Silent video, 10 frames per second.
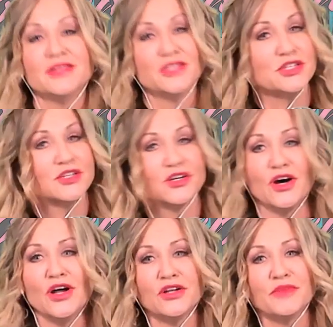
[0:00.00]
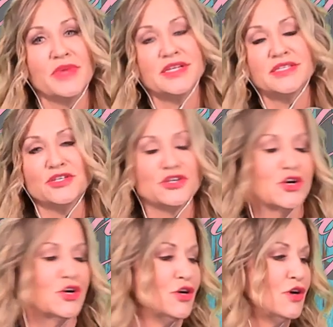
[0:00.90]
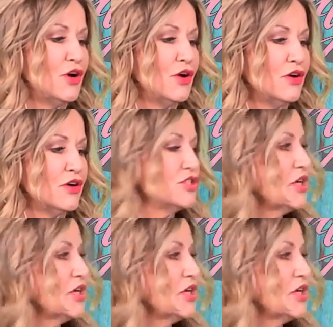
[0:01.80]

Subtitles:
just message her, call her. She